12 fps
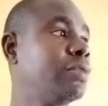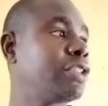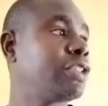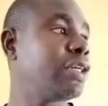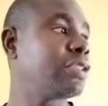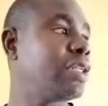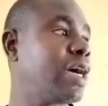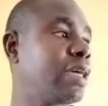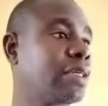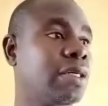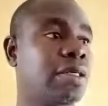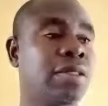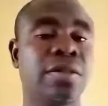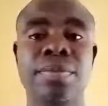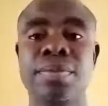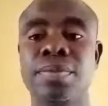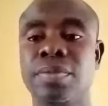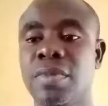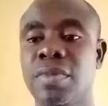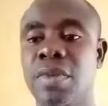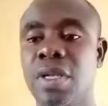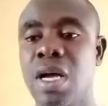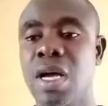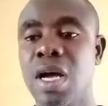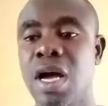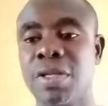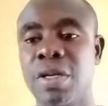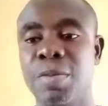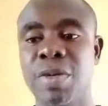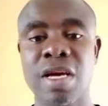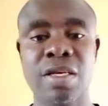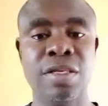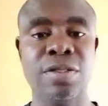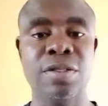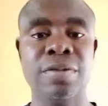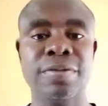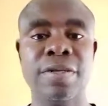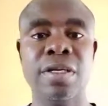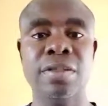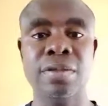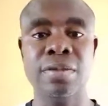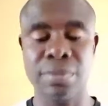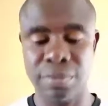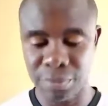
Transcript: just like Absalom and Ahithophel.